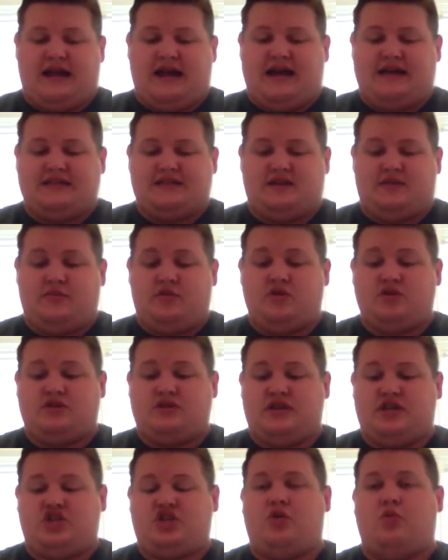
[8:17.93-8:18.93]
as a
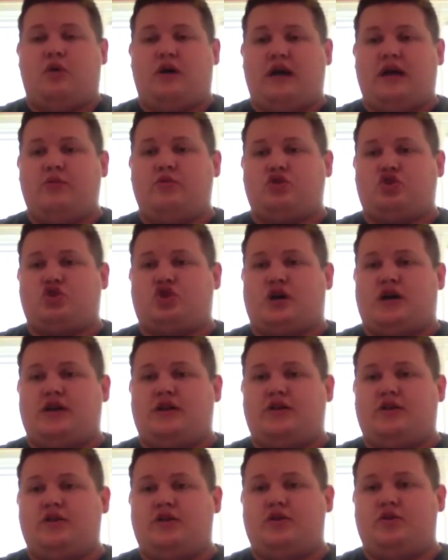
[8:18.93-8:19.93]
musician and what he was trying
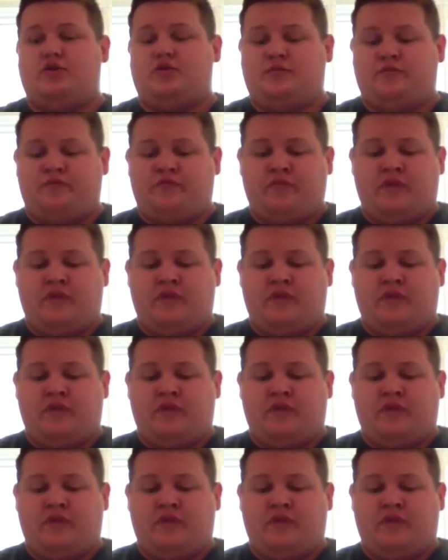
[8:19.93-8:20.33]
to do.